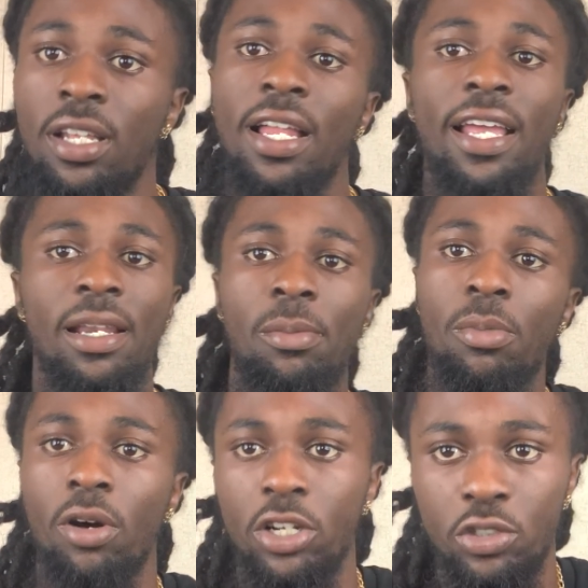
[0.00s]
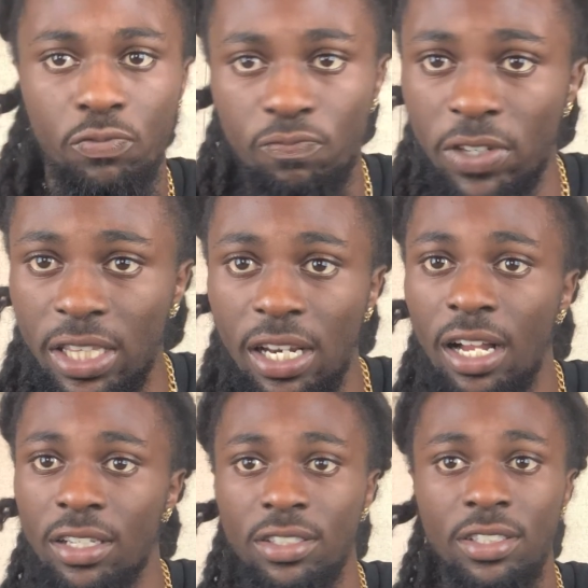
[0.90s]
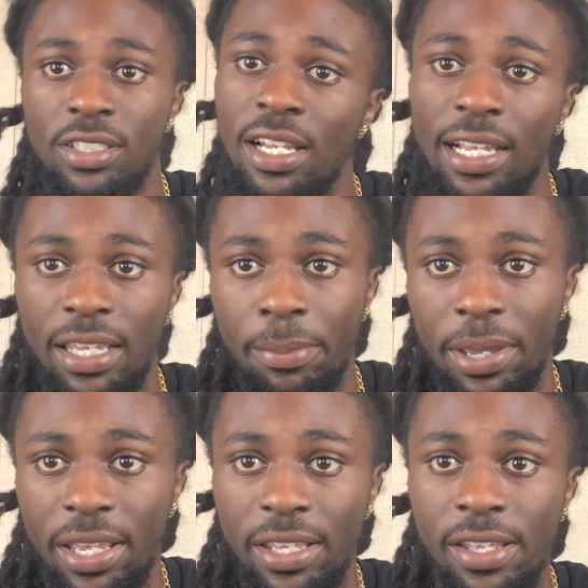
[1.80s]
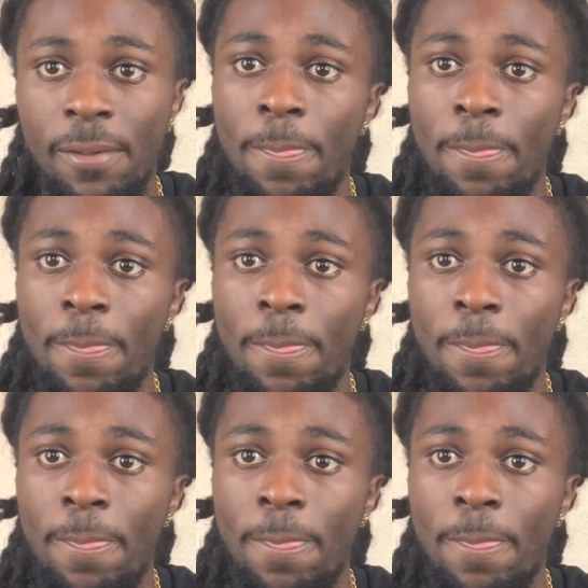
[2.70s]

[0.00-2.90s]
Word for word: Hey, let me borrow fifty dollars till I get paid,